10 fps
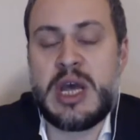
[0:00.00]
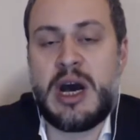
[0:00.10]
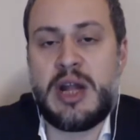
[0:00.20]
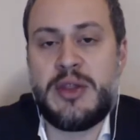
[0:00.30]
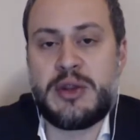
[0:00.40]

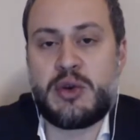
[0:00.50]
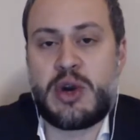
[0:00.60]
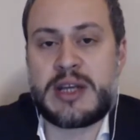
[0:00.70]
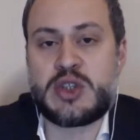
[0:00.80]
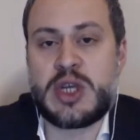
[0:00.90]
on the
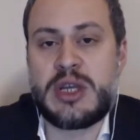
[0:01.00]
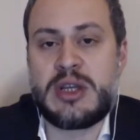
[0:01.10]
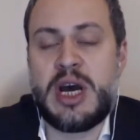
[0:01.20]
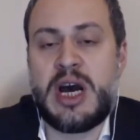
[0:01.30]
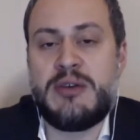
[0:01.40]
direction
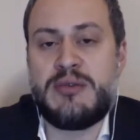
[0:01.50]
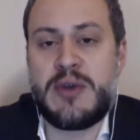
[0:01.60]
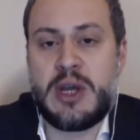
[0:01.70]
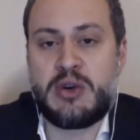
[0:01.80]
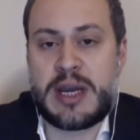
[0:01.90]
of
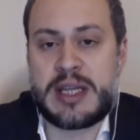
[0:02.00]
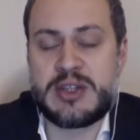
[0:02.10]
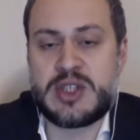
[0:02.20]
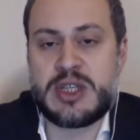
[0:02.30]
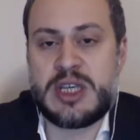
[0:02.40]

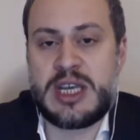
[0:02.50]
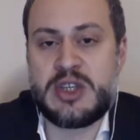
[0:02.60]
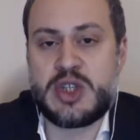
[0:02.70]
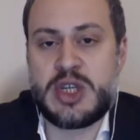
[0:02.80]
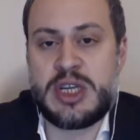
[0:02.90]

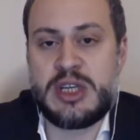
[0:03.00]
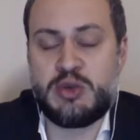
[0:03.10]
reconciliation and